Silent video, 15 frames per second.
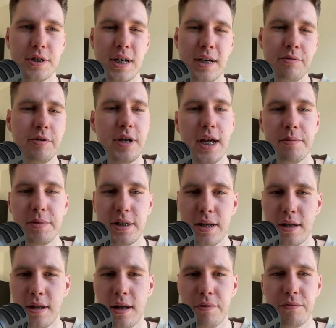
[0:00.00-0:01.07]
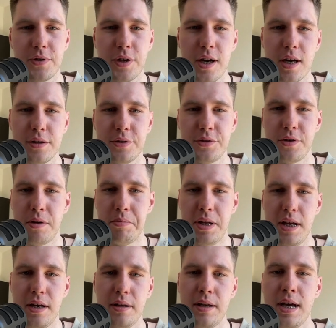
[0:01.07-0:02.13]
I renamed it and I forgot to
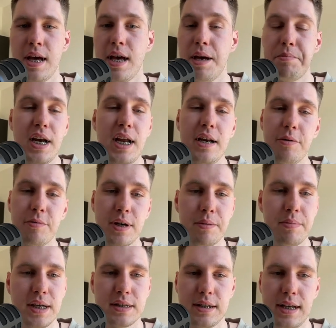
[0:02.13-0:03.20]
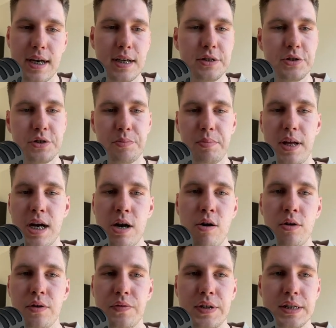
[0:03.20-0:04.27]
update it. But anyway, basically, I just supply
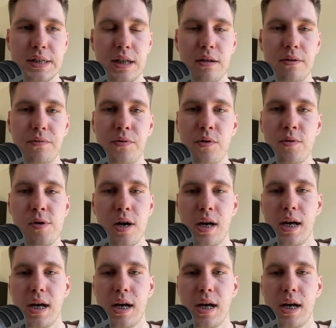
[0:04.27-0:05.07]
all of this info.